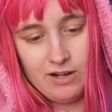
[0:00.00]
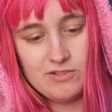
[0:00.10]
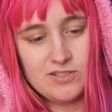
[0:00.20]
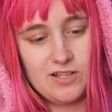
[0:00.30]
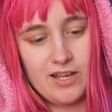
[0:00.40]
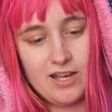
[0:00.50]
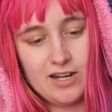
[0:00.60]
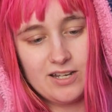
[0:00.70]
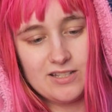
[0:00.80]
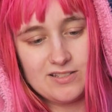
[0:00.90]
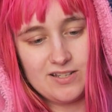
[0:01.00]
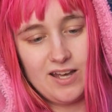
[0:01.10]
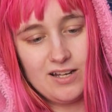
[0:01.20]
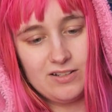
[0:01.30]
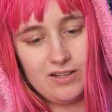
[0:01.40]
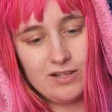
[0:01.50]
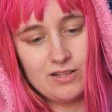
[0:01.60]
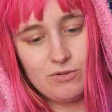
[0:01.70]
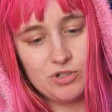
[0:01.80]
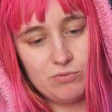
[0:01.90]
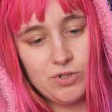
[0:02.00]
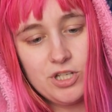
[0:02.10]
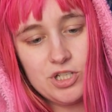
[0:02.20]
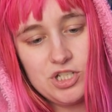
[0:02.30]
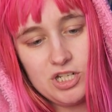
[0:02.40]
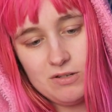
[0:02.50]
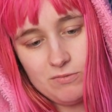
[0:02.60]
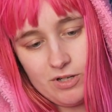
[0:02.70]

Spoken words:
I was like kind of getting sad. Like, they were really cheap.